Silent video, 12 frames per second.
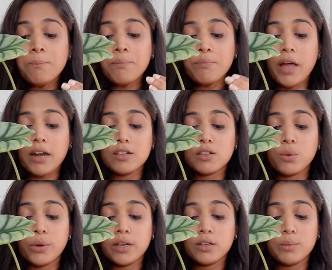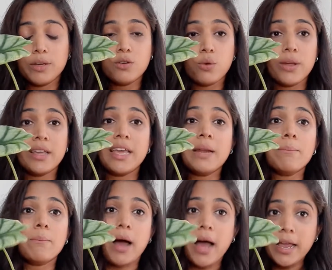that is going to be growing
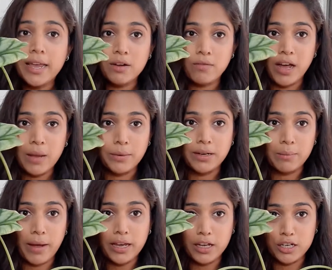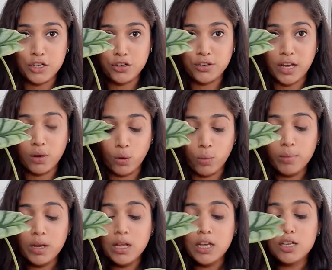in my environment, in my conditions at home.
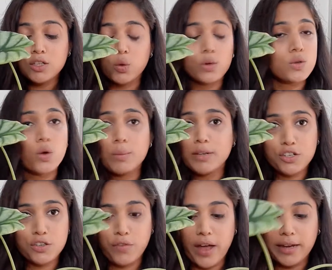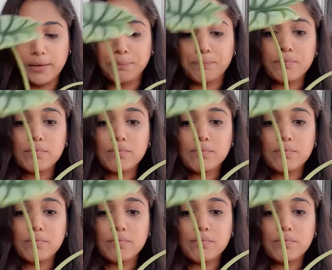So it's going to be just fine.